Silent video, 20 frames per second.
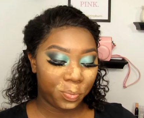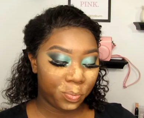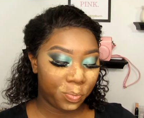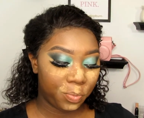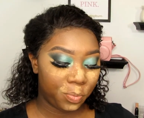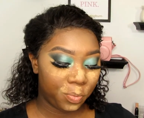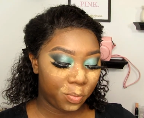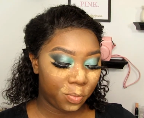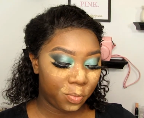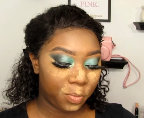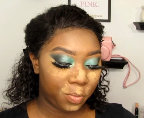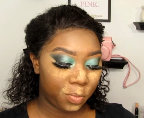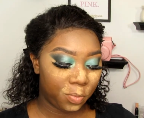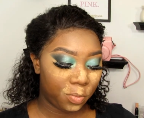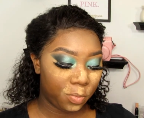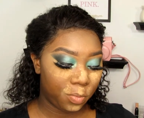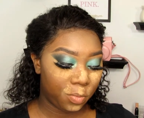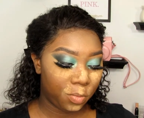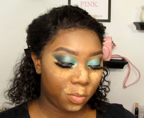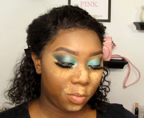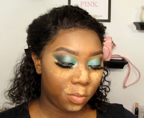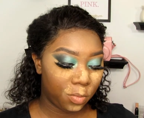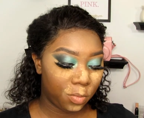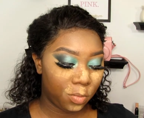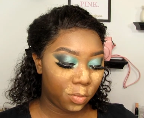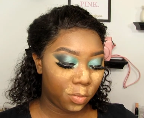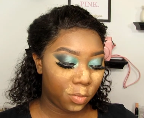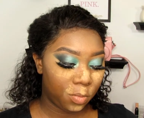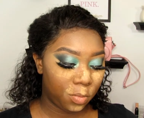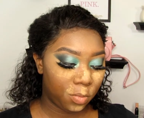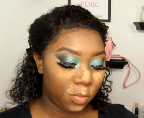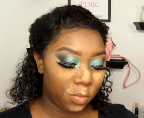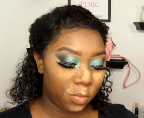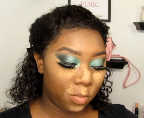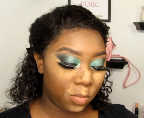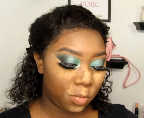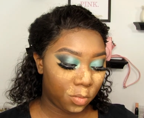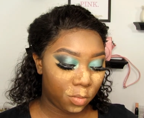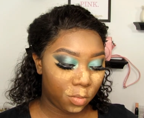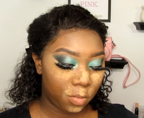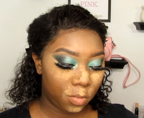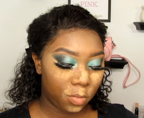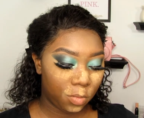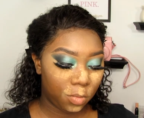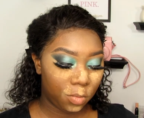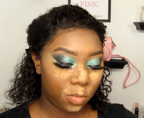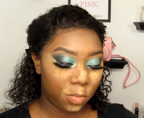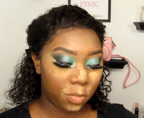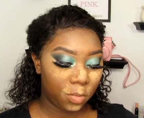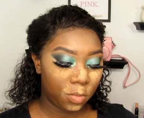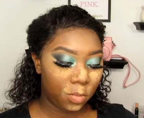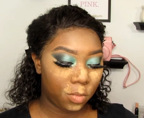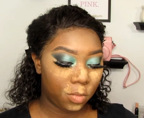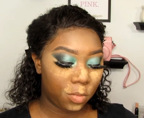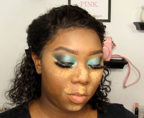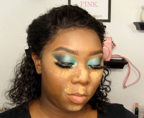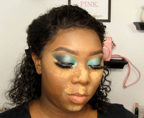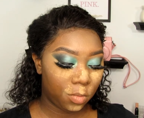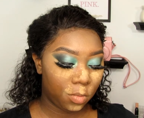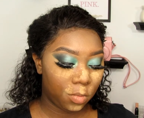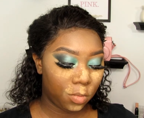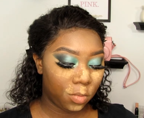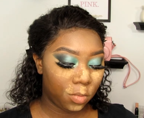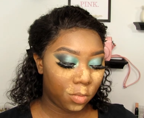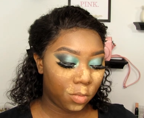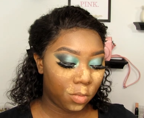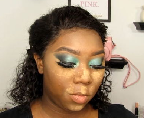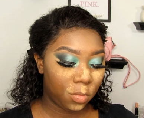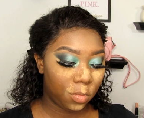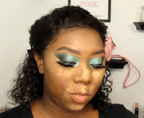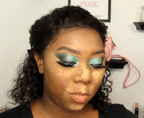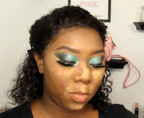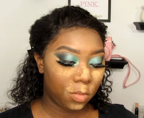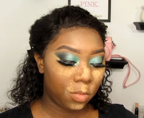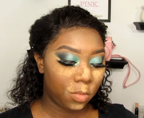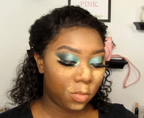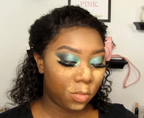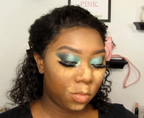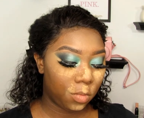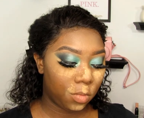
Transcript: No one is speaking in this clip.